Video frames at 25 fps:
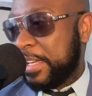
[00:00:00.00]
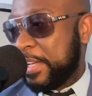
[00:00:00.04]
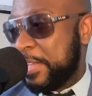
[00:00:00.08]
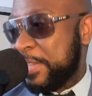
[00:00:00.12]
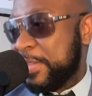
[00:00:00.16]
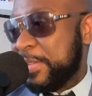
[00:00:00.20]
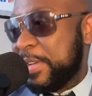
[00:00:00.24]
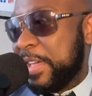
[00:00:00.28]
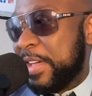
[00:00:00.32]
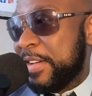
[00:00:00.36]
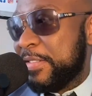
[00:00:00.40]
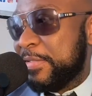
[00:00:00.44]
that
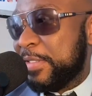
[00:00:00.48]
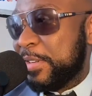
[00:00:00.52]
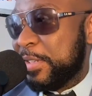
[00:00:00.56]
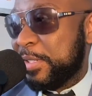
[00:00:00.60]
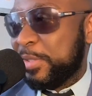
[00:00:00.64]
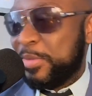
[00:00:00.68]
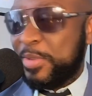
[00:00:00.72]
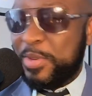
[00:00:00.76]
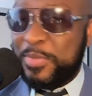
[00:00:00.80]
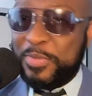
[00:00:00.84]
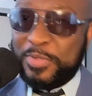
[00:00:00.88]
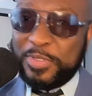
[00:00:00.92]
you gave
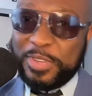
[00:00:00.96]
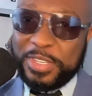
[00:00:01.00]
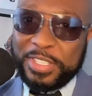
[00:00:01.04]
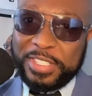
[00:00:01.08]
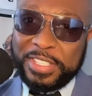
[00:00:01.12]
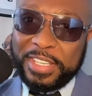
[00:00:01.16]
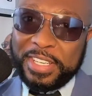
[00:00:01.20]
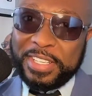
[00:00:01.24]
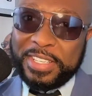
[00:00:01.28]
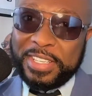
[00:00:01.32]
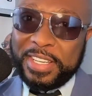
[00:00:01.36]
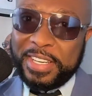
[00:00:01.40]
us. We
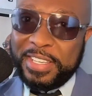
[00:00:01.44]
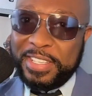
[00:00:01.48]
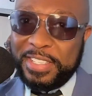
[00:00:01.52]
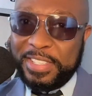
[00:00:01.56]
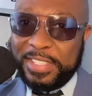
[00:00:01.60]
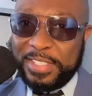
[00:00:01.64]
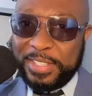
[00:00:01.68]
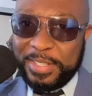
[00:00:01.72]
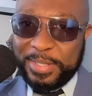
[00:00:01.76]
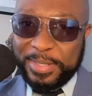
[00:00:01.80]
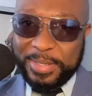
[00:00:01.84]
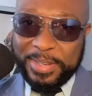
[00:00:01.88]
appreciate
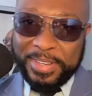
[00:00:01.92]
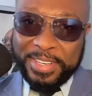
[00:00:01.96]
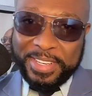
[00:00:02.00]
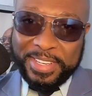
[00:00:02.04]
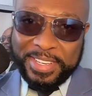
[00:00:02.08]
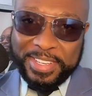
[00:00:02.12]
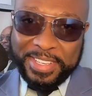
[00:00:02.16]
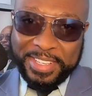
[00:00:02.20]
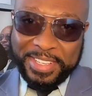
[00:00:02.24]
you.